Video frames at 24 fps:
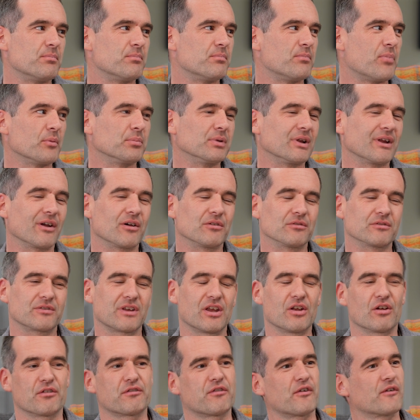bubbling on,
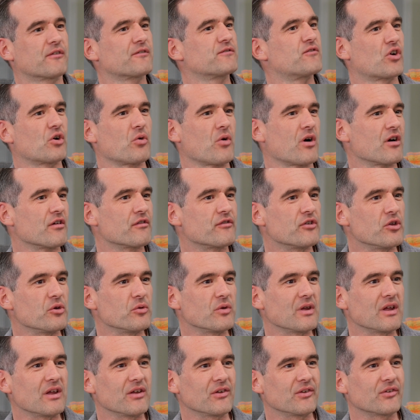for quite a few
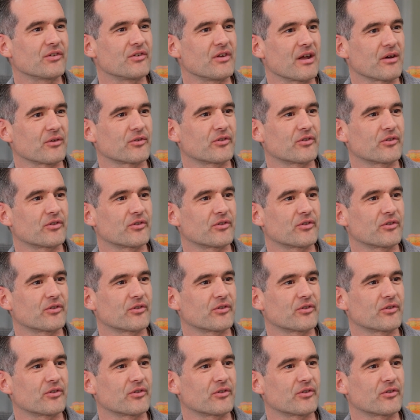years now.